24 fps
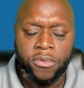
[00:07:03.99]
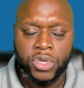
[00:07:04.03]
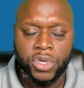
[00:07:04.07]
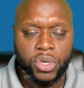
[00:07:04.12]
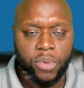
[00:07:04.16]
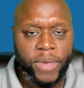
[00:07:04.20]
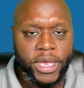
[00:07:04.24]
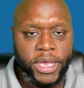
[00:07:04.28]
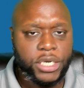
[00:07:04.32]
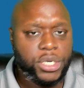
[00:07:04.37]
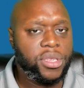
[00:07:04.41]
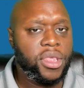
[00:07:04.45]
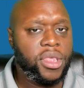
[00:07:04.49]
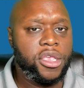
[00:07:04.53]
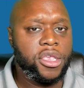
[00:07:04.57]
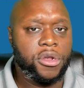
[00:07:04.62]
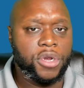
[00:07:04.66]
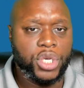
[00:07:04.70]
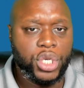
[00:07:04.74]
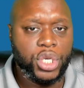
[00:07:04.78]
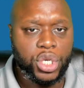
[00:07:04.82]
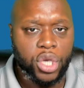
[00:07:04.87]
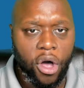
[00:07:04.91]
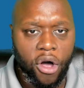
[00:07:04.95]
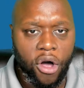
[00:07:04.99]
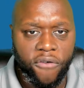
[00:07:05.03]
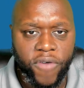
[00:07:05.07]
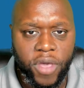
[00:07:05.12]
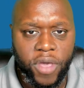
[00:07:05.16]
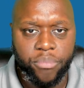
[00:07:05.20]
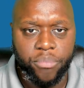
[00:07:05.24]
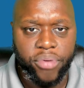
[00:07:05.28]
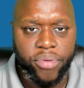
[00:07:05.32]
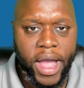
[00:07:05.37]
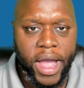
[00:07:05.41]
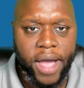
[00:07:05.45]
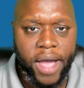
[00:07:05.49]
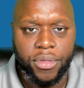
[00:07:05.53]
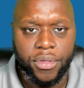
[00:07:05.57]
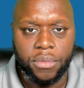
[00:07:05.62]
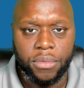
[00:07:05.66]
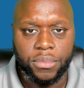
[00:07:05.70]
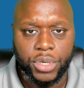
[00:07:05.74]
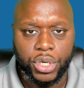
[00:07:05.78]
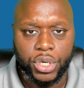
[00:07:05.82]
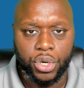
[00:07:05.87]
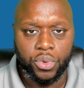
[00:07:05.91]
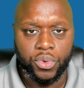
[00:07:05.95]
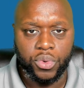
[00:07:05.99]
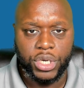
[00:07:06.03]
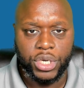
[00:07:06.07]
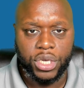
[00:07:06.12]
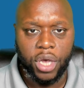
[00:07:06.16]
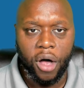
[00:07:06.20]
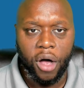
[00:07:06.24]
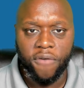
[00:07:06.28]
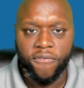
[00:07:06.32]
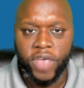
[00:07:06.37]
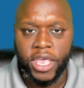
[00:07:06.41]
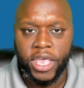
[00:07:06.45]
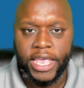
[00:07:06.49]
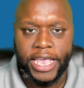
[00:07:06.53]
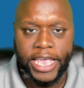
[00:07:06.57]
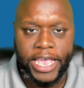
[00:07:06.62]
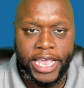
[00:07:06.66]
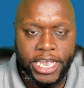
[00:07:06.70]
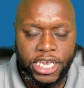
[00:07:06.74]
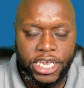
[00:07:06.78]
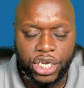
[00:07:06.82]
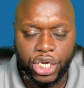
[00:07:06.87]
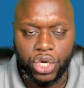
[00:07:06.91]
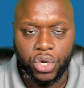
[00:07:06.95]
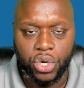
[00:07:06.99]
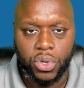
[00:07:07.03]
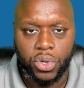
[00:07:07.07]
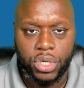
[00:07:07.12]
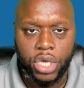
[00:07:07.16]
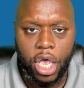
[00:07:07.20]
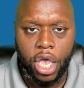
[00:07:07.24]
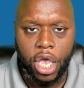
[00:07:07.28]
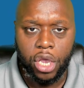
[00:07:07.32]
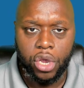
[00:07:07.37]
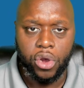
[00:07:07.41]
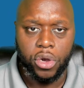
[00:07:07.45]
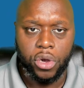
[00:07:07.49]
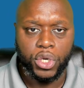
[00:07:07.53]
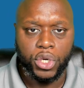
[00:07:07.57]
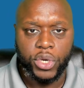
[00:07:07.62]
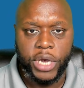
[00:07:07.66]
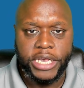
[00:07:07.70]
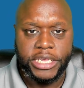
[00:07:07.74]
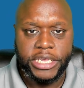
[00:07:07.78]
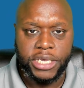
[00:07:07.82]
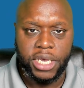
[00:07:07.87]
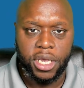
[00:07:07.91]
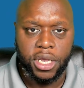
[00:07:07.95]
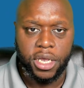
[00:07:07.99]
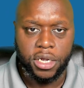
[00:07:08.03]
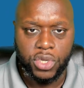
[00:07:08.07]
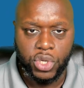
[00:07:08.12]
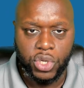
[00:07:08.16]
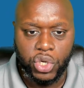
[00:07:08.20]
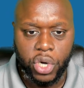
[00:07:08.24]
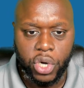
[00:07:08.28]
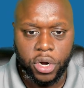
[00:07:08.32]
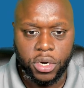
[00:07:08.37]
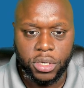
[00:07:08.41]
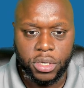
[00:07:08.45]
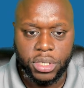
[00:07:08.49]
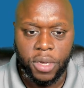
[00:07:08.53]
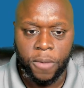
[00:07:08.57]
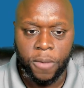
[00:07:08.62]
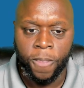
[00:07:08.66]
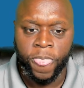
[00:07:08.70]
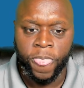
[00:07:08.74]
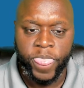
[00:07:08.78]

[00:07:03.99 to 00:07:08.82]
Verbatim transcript: So make sure that you're solving problems, you're resolving issues, you're addressing concerns.